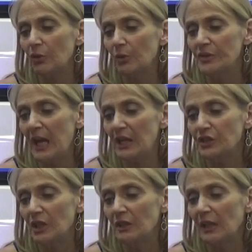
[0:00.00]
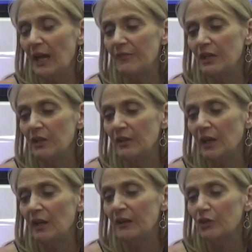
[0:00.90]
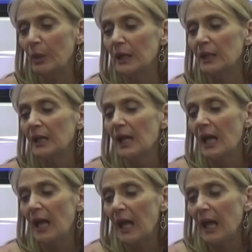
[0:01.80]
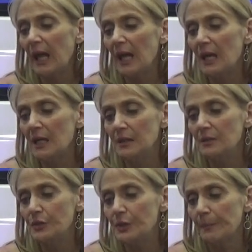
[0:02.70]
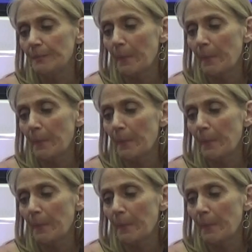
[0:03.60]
You can always catch her live here, there, everywhere. And